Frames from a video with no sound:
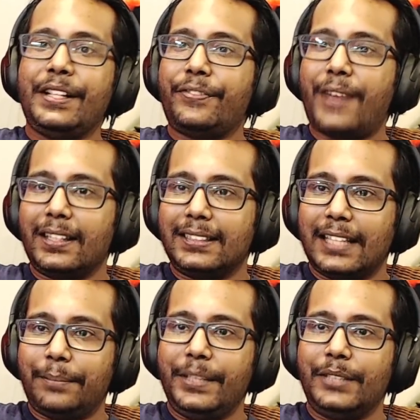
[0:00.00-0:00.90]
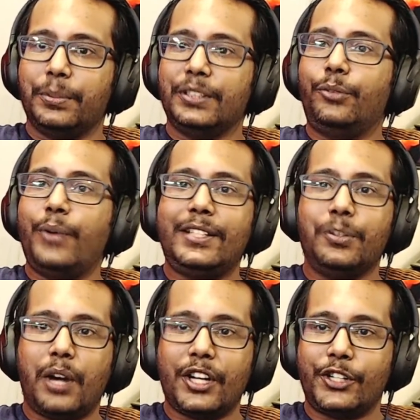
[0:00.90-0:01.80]
The final set piece was great
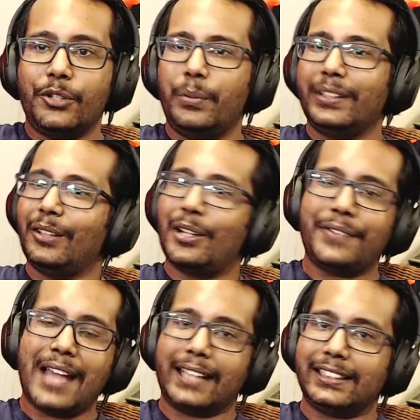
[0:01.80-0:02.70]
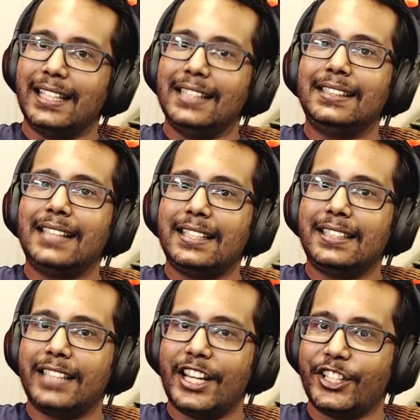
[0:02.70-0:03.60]
to watch too, with a lot of action and
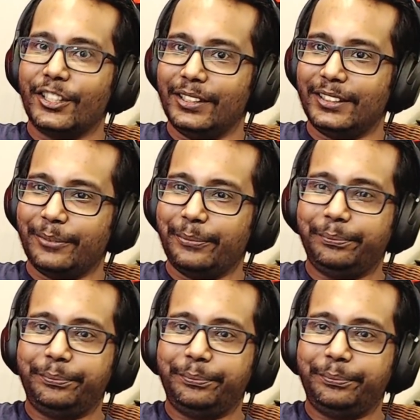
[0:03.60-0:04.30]
sensationalism.